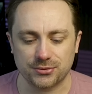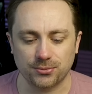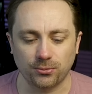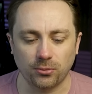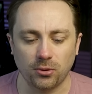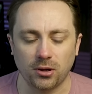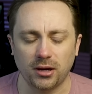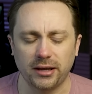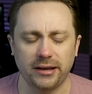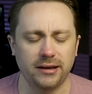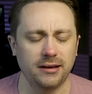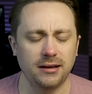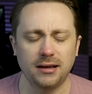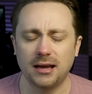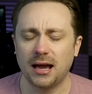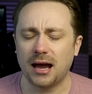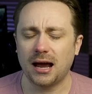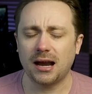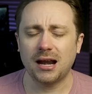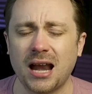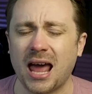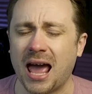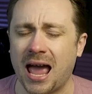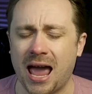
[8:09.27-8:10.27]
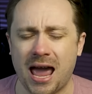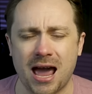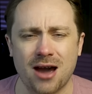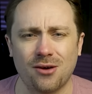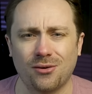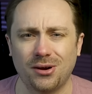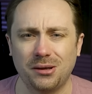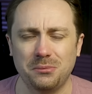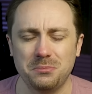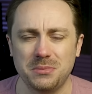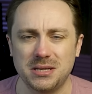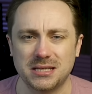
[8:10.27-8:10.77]
One, I don't know how
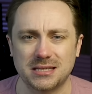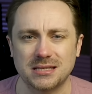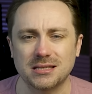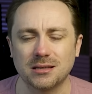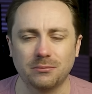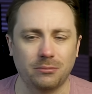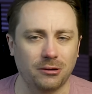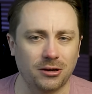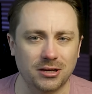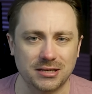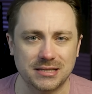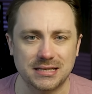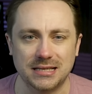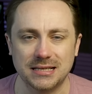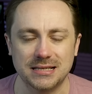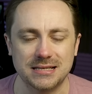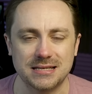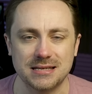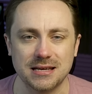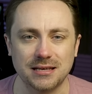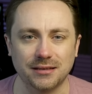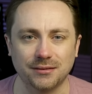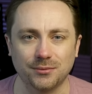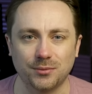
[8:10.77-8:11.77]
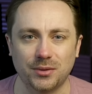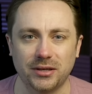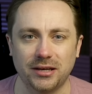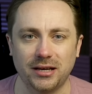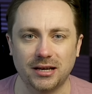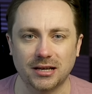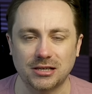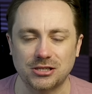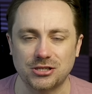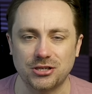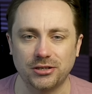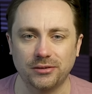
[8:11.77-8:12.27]
I missed the Boston-Salem
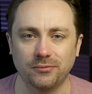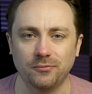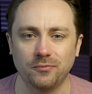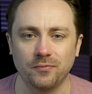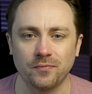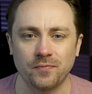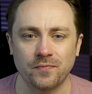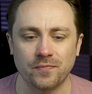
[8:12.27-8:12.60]
connection.